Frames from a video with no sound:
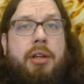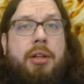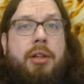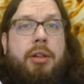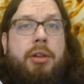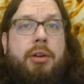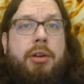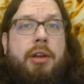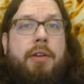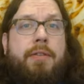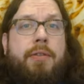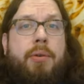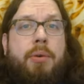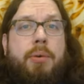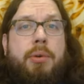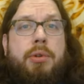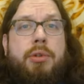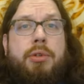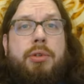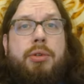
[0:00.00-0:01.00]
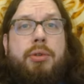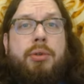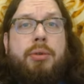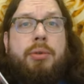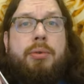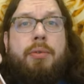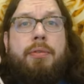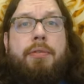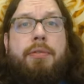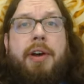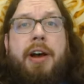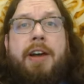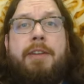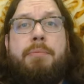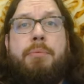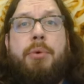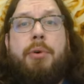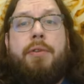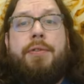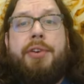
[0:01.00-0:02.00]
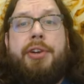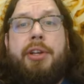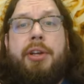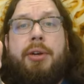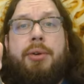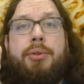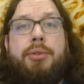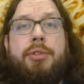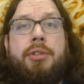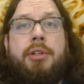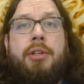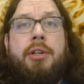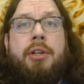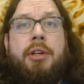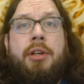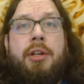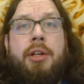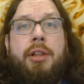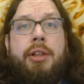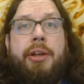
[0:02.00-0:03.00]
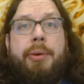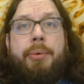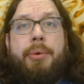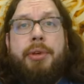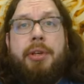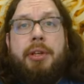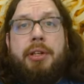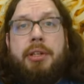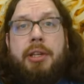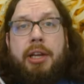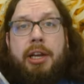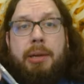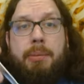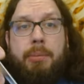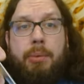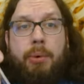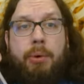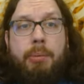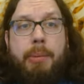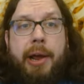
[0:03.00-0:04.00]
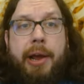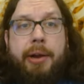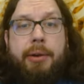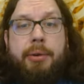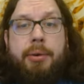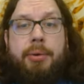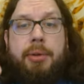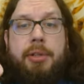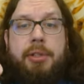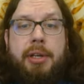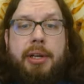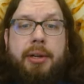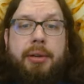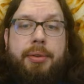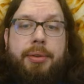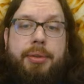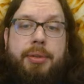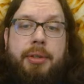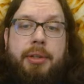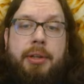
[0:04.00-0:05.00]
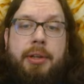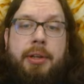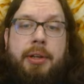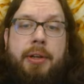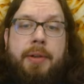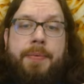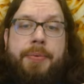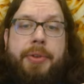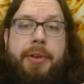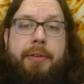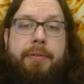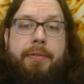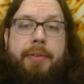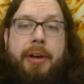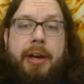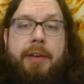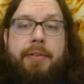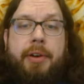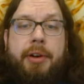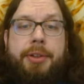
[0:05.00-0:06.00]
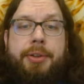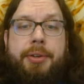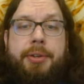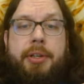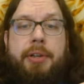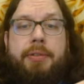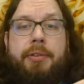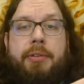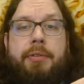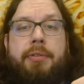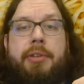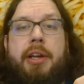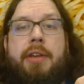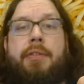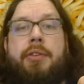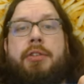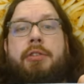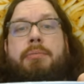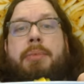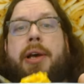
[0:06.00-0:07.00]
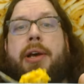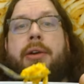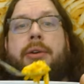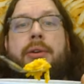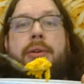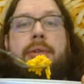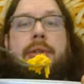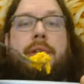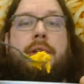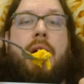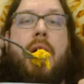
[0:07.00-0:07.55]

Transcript: looking forward to five more videos that will contain more macaroni sounds and five other different flavors of macaroni.